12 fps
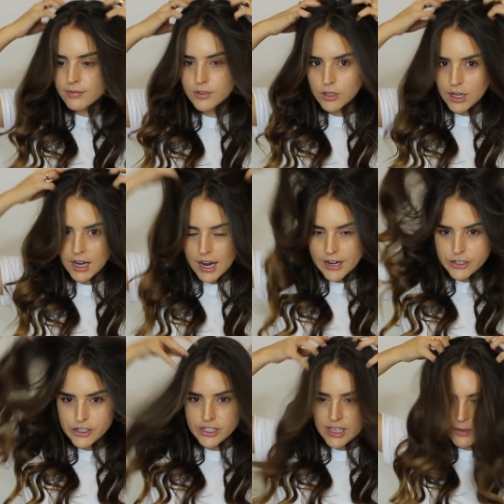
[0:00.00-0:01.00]
You can kind of
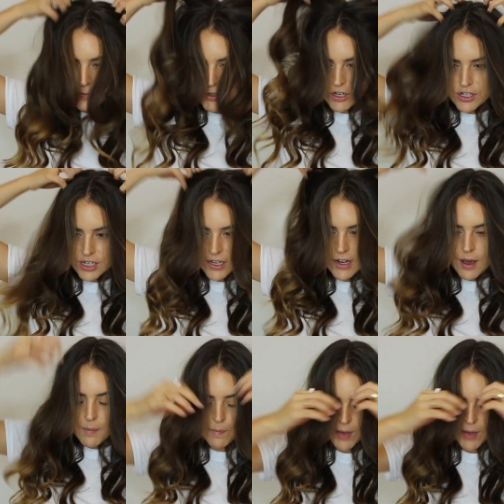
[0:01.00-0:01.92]
just keep judging it up,